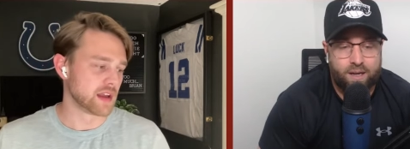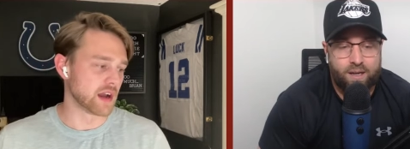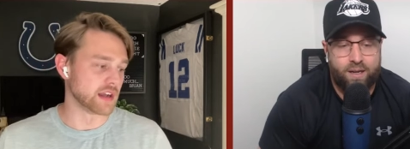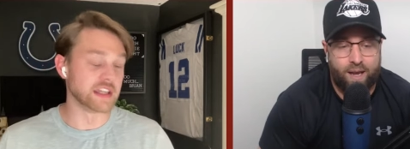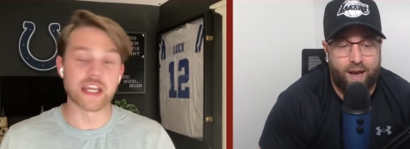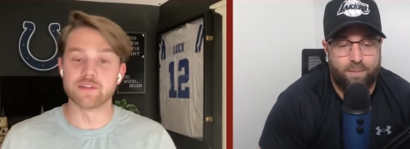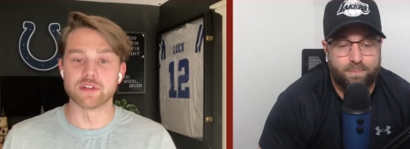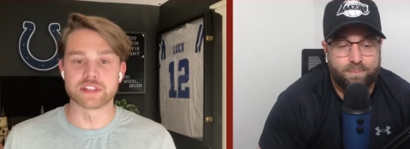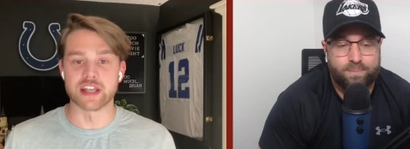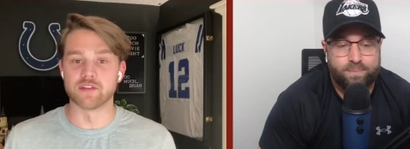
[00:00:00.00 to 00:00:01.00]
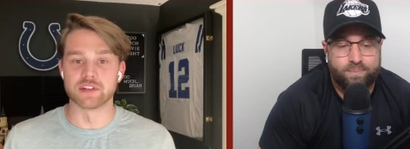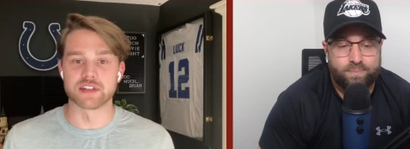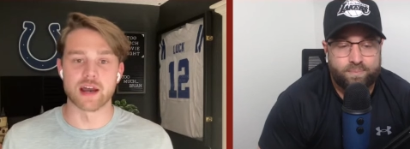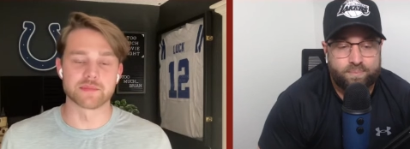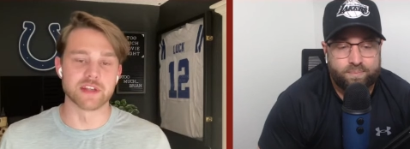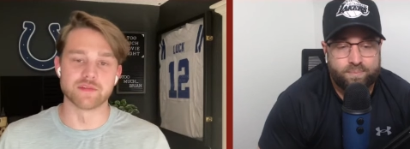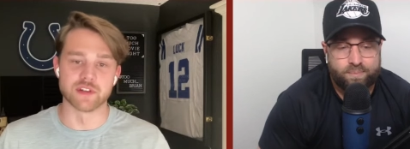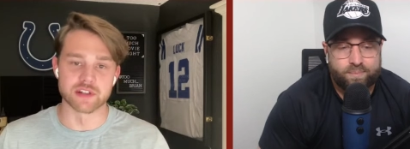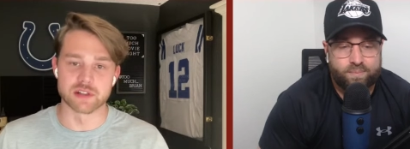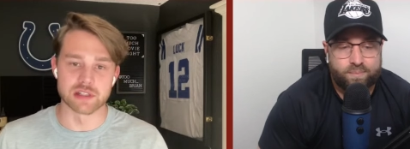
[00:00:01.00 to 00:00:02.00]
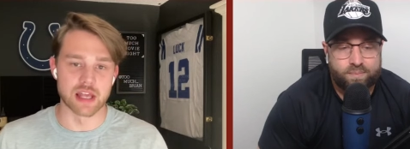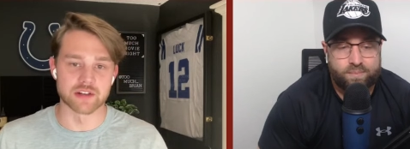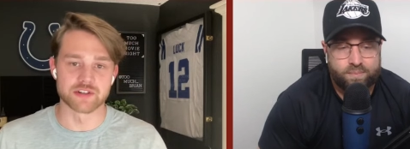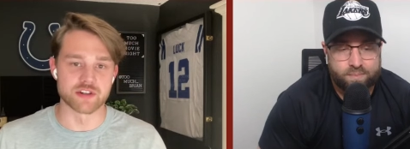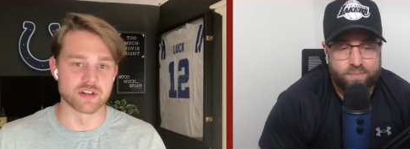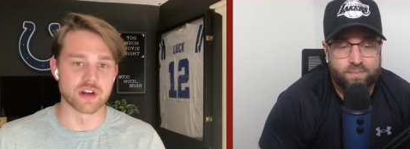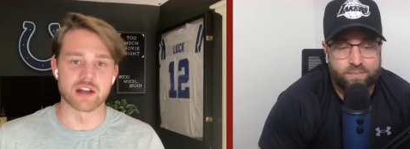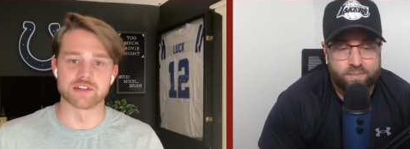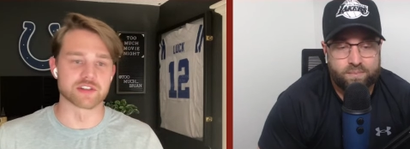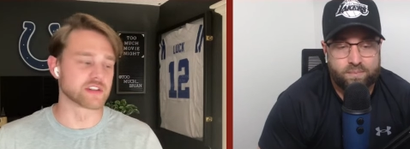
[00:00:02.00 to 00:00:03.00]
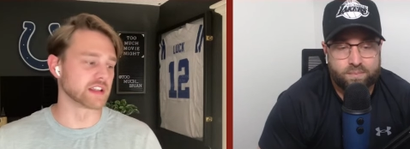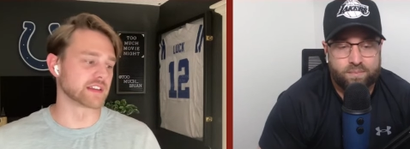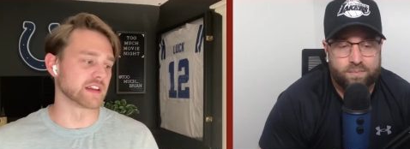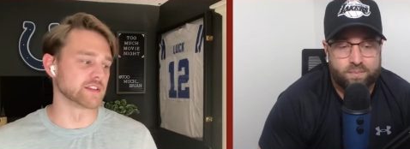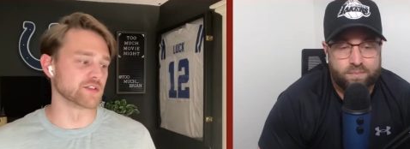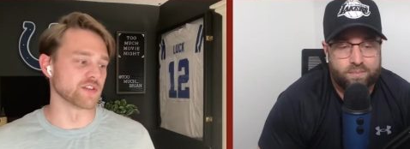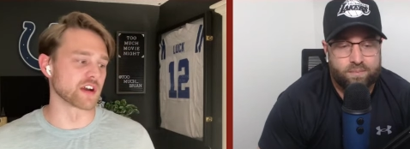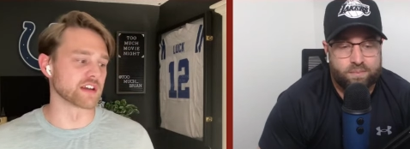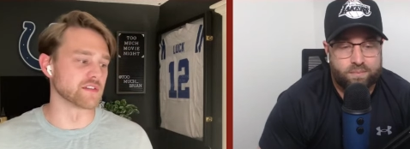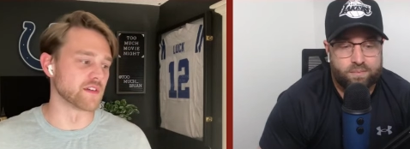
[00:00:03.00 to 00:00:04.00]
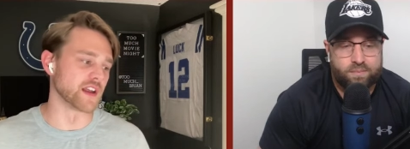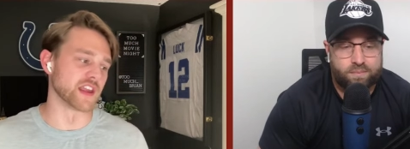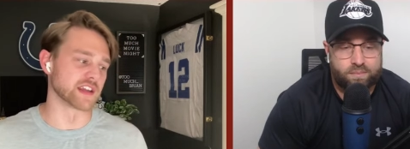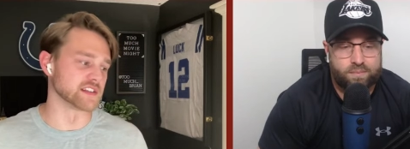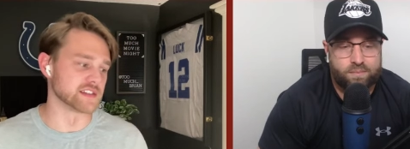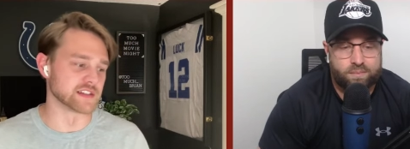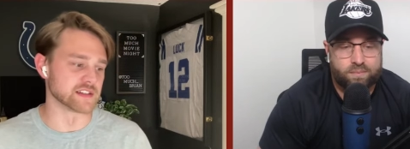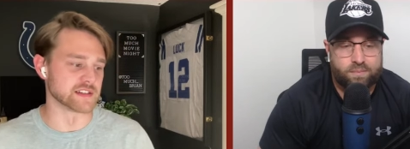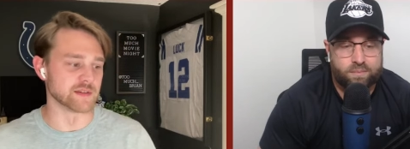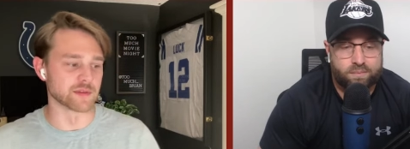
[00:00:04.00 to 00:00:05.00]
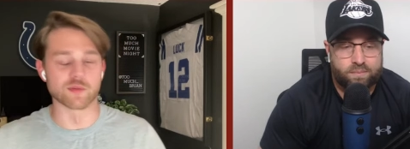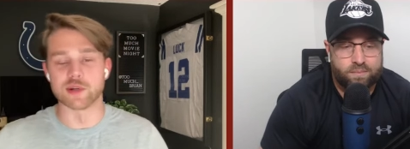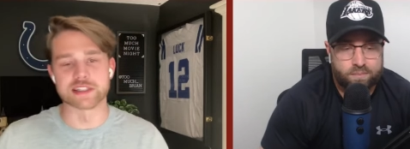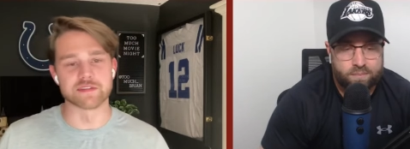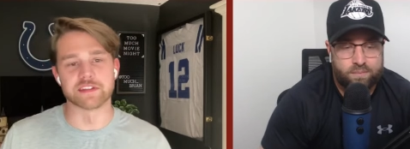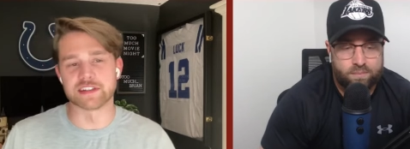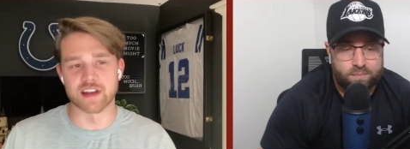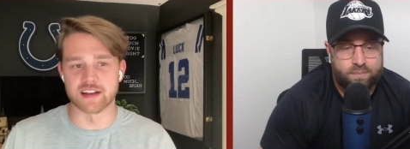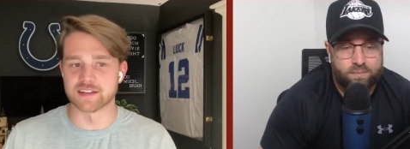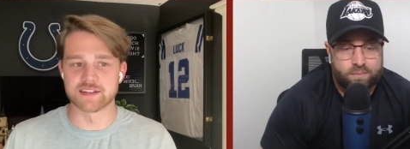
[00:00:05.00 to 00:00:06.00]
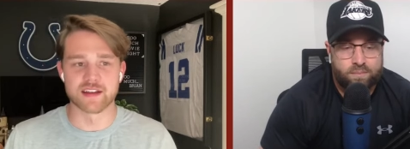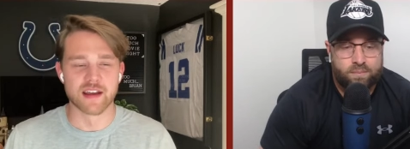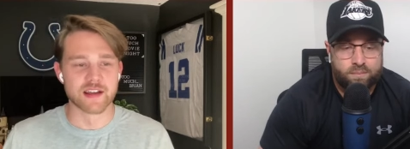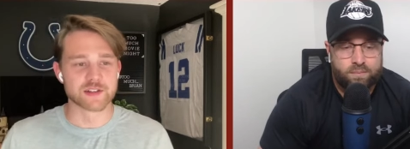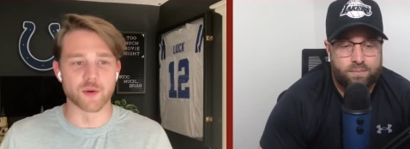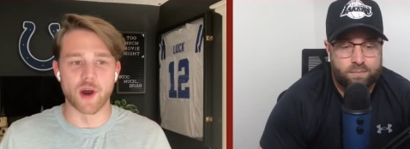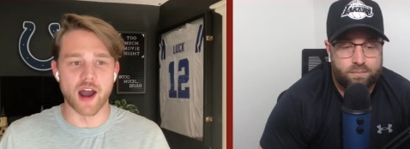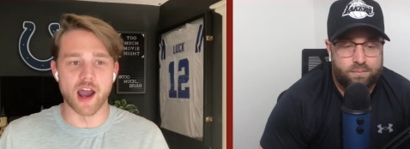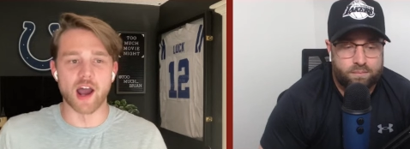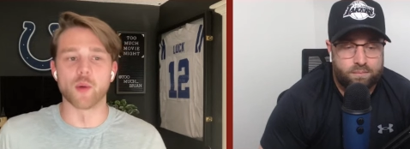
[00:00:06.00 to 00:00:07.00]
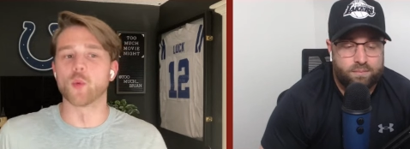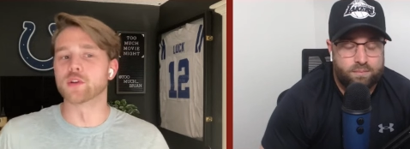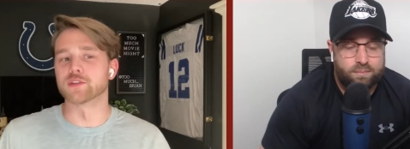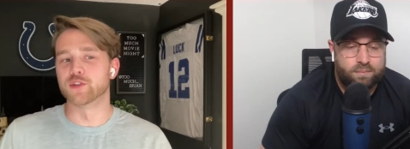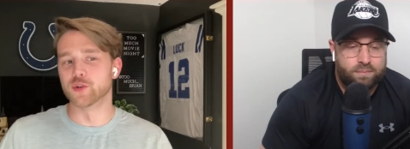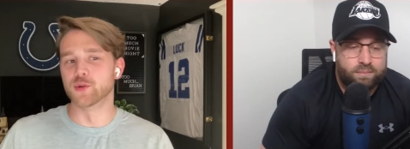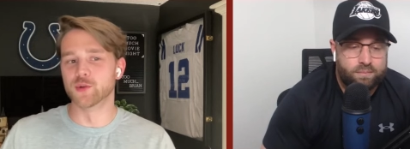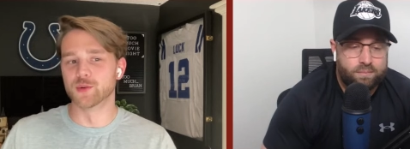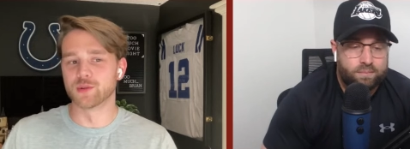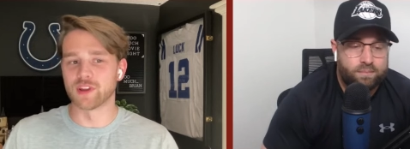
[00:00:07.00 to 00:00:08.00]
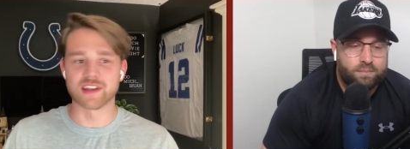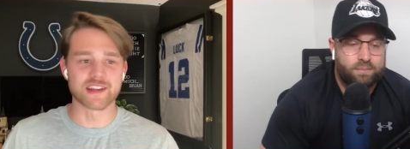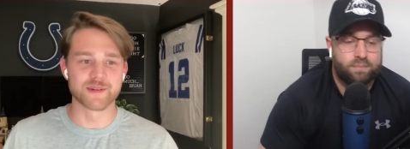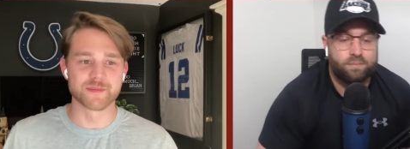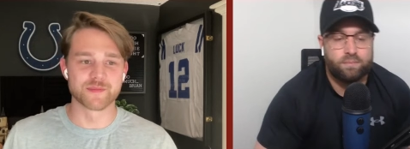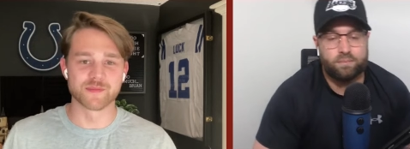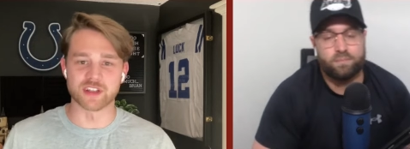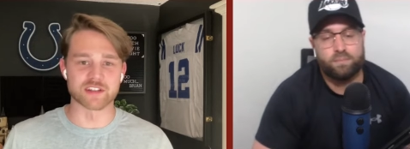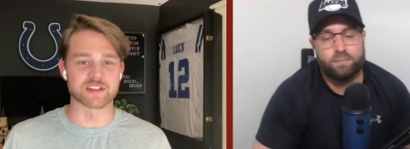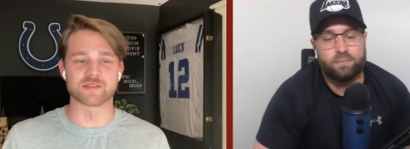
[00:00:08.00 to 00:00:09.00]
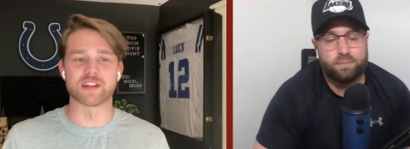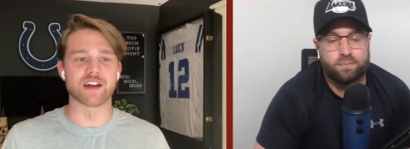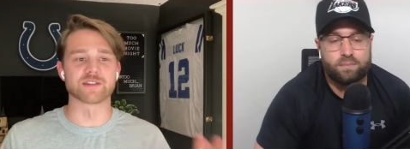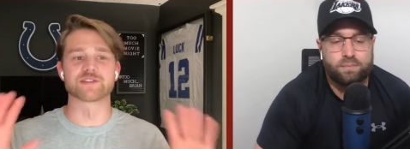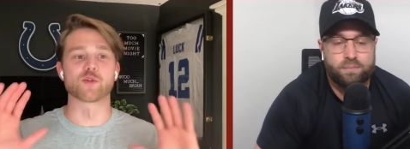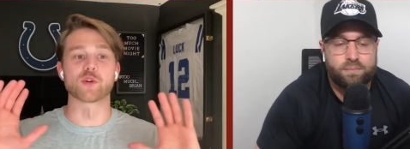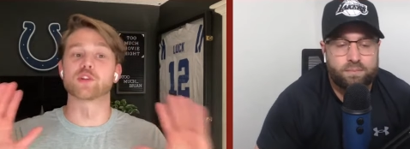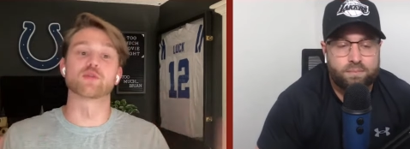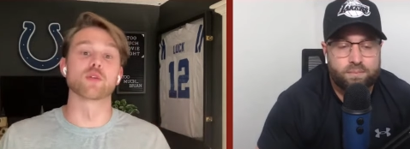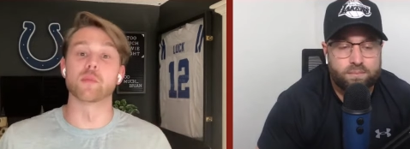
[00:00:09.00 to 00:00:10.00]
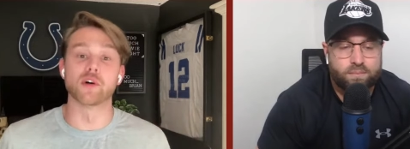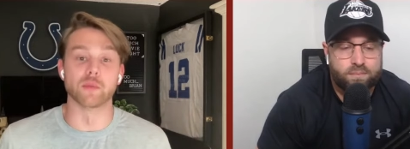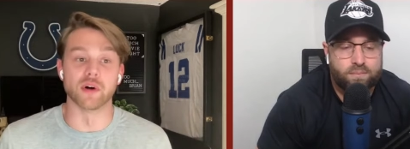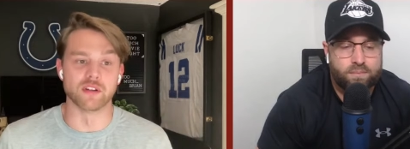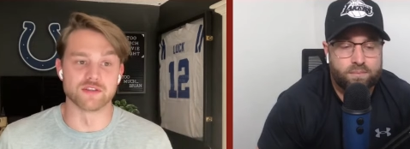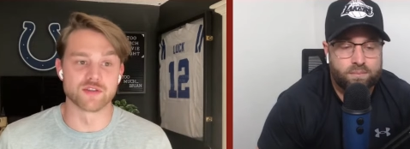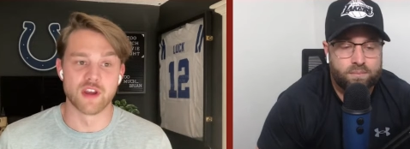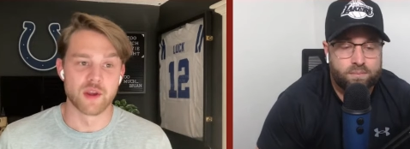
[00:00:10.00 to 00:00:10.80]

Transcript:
Speaker 1: Uh, he yeah. gave you seven top 10 finishes last year. I just think that you're not going to find that consistency with the rest of these guys. So I, I want to like him. Like you said, Dallas mm-hmm. is going to throw the ball a bunch.